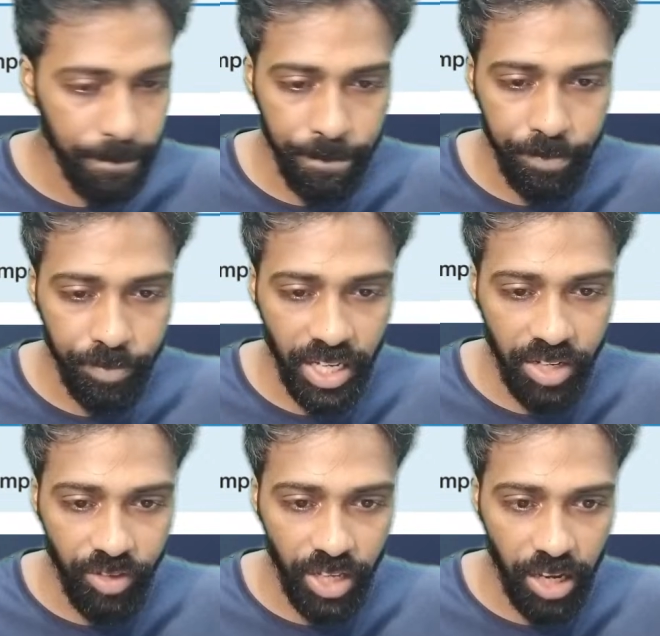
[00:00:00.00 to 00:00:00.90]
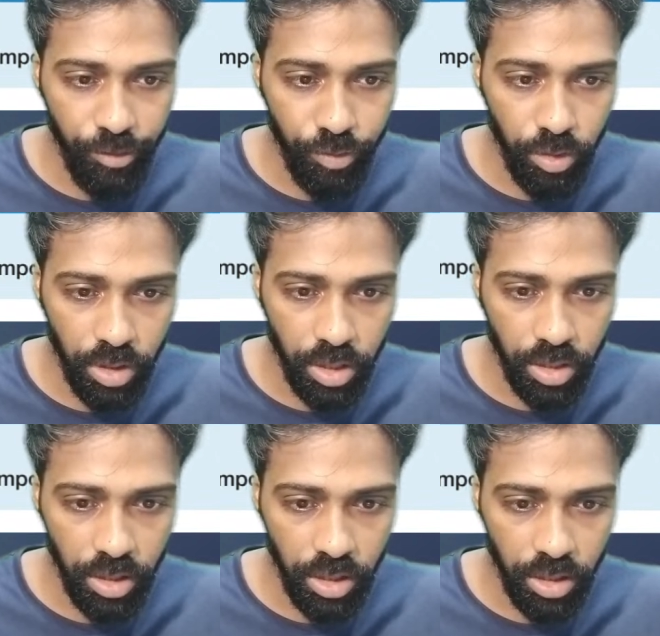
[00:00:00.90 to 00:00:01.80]
and we have
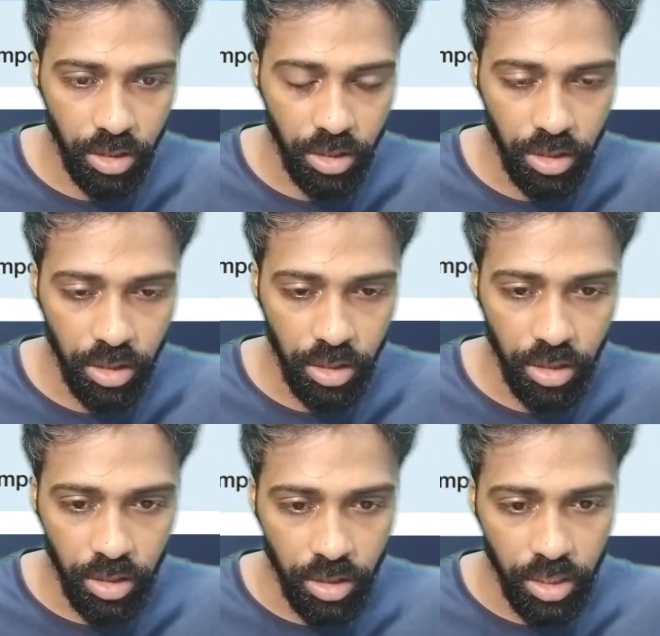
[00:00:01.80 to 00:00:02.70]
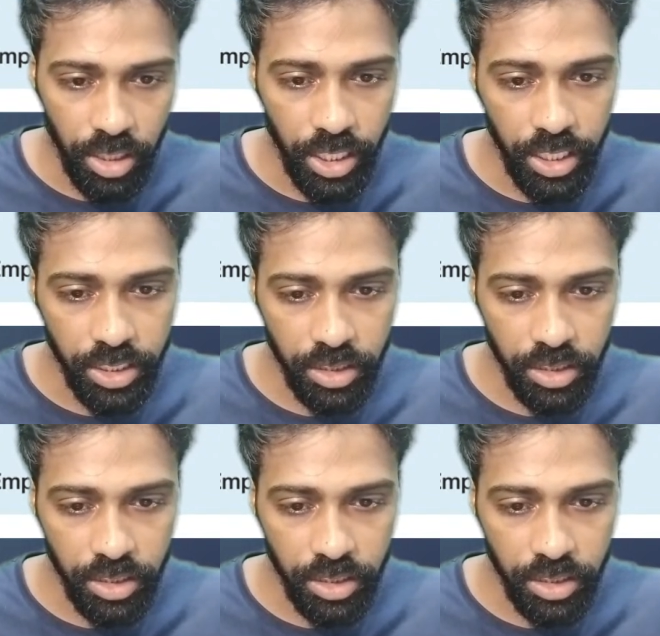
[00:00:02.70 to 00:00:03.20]
4 indices